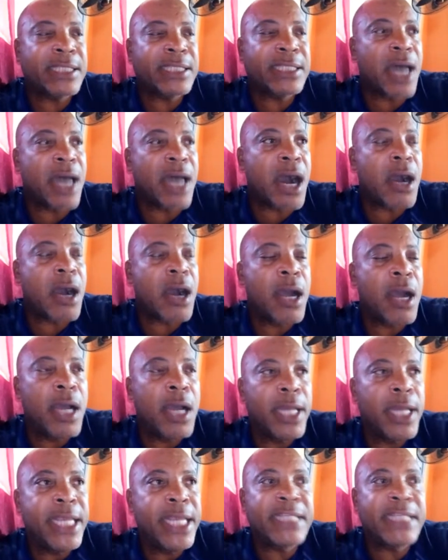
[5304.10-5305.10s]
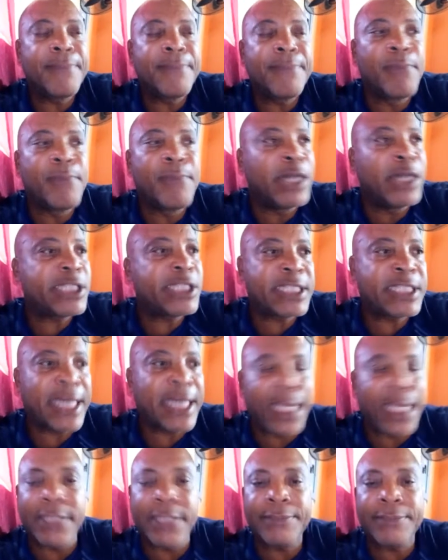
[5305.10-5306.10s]
song, his monster
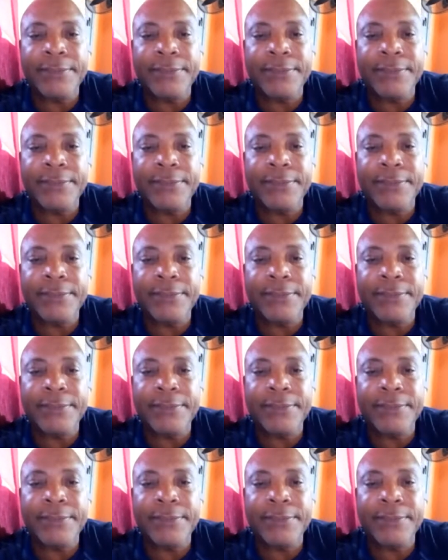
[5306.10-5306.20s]
hit.